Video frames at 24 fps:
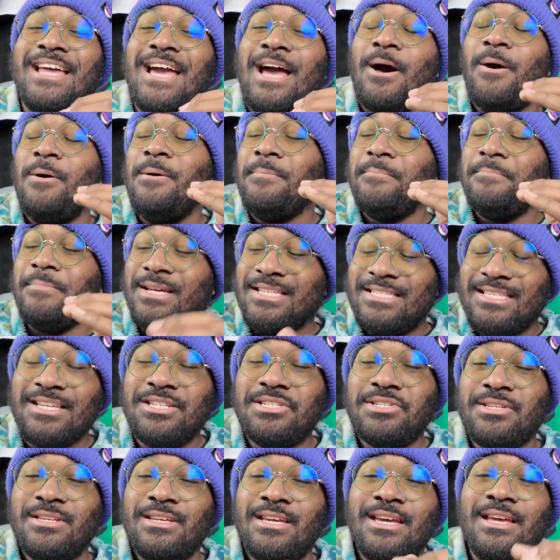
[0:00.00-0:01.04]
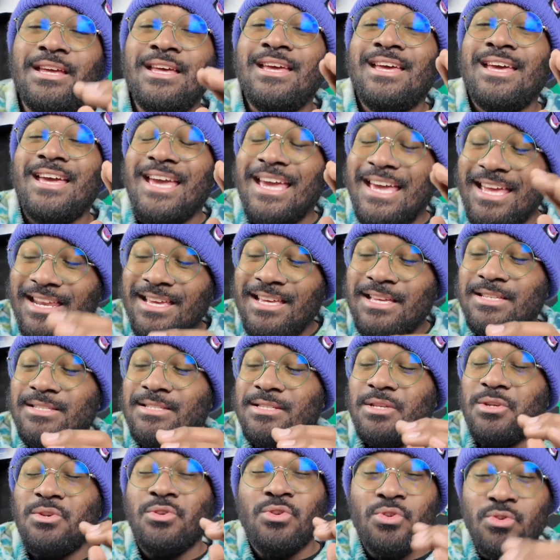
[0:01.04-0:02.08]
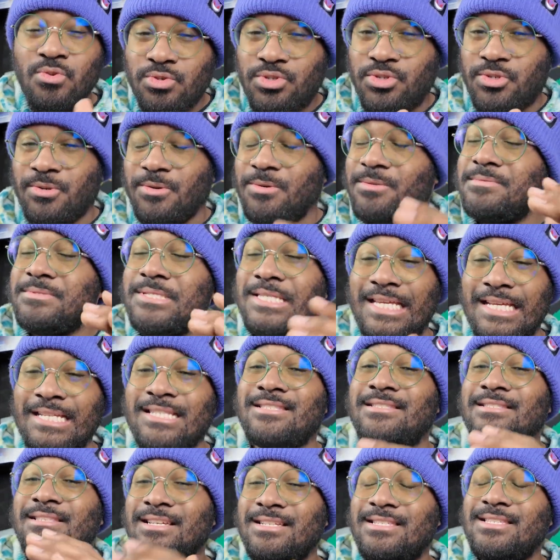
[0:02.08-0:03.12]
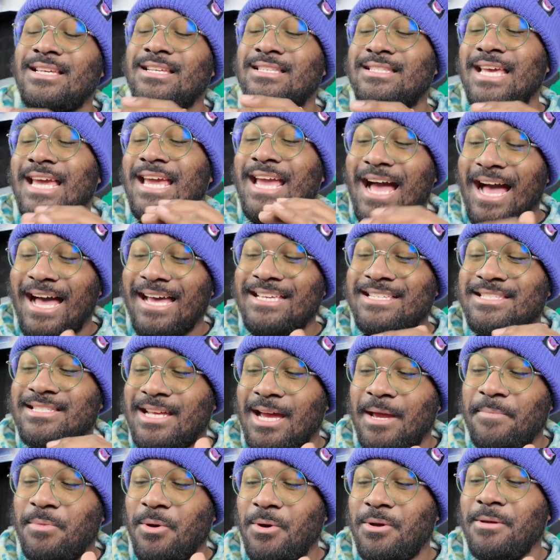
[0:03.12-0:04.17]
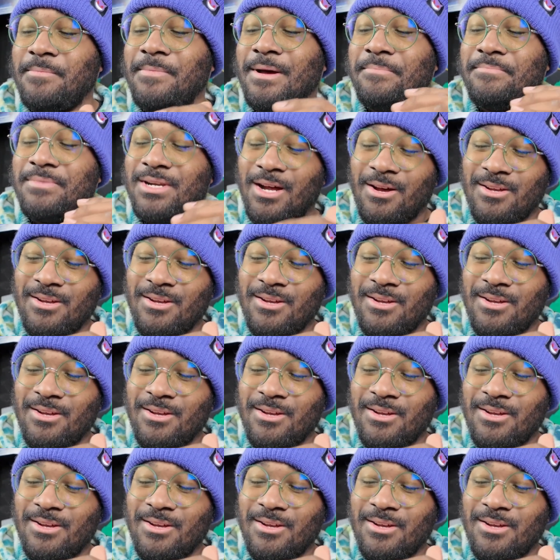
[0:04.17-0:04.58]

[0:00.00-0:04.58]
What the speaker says: Now, essentially, it is neutral since this is a ice type Pokemon,